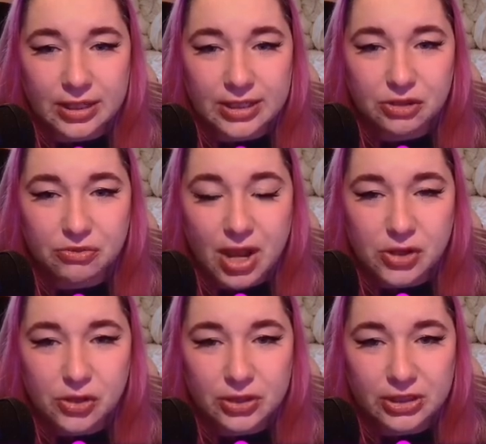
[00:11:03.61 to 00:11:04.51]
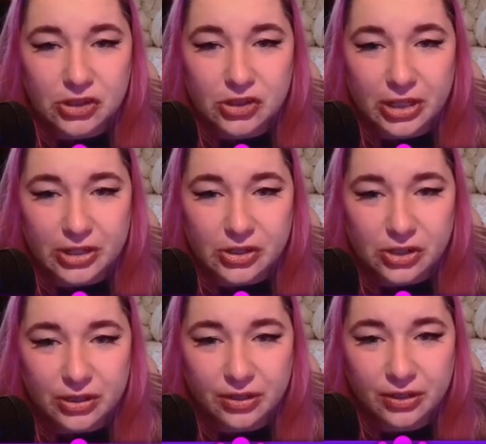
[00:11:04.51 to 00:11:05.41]
it's gradually
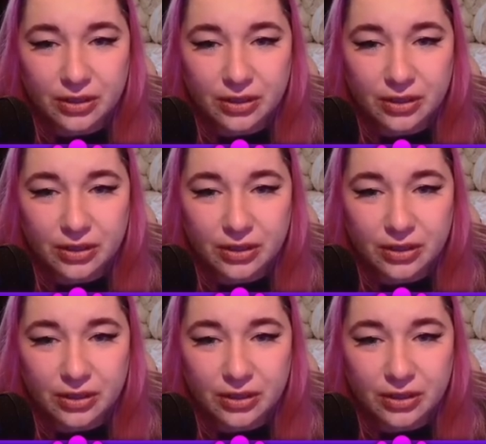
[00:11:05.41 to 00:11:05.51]
changing.